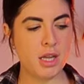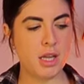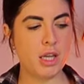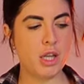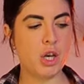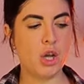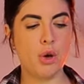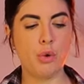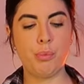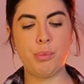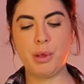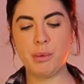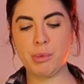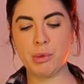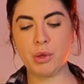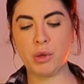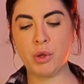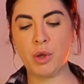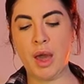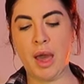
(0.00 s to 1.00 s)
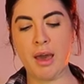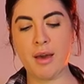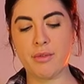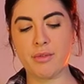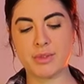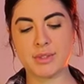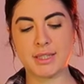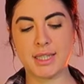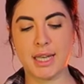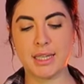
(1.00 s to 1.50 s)
you know, people who
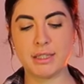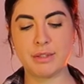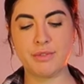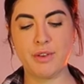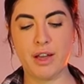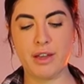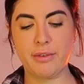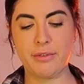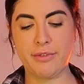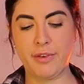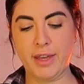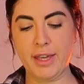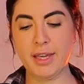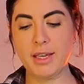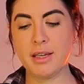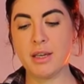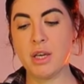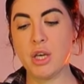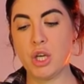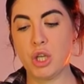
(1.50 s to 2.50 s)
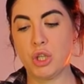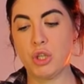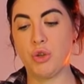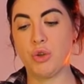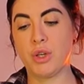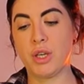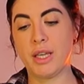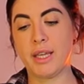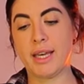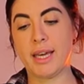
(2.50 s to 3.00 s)
have size 5 feet, you
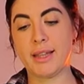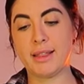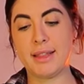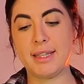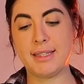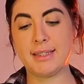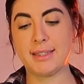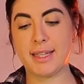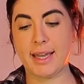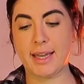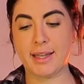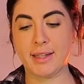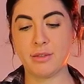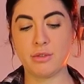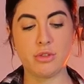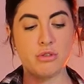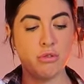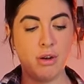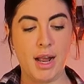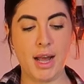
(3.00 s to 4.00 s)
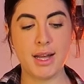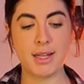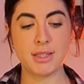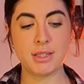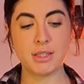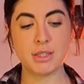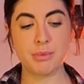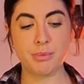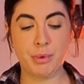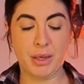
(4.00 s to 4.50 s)
can get these in
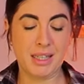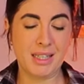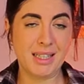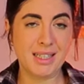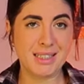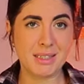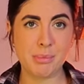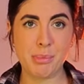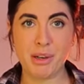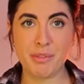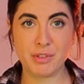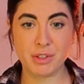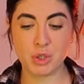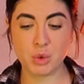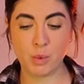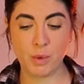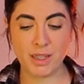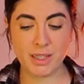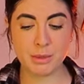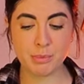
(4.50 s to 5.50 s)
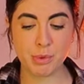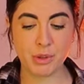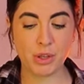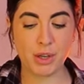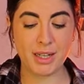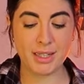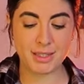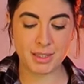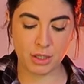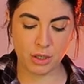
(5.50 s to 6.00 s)
grand. It is a bit of a squeeze, but
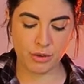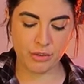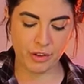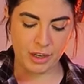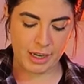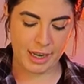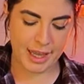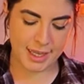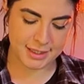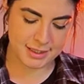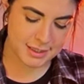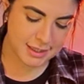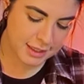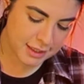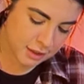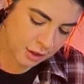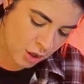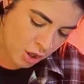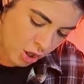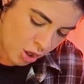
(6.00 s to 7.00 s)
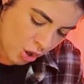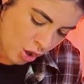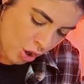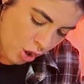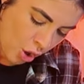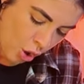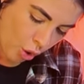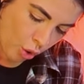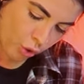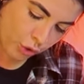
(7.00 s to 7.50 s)
there is enough elastic
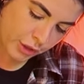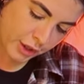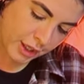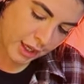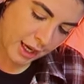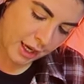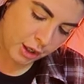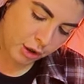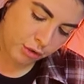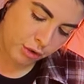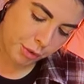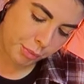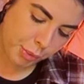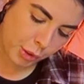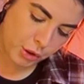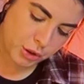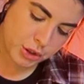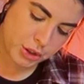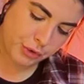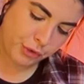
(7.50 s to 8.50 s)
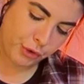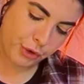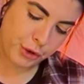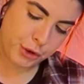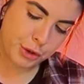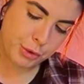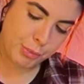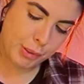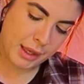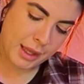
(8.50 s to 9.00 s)
on the kangaroo pouch for
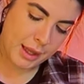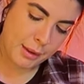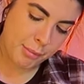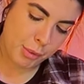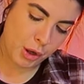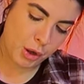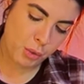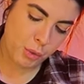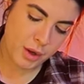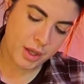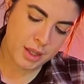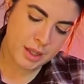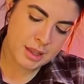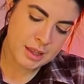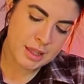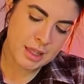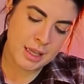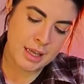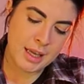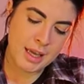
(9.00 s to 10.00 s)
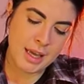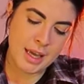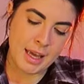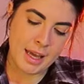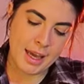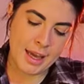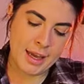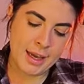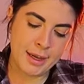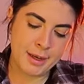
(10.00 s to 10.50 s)
you to play about with.
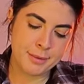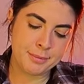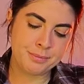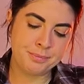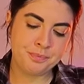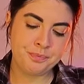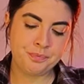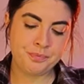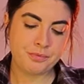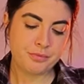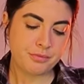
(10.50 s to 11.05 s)
Um,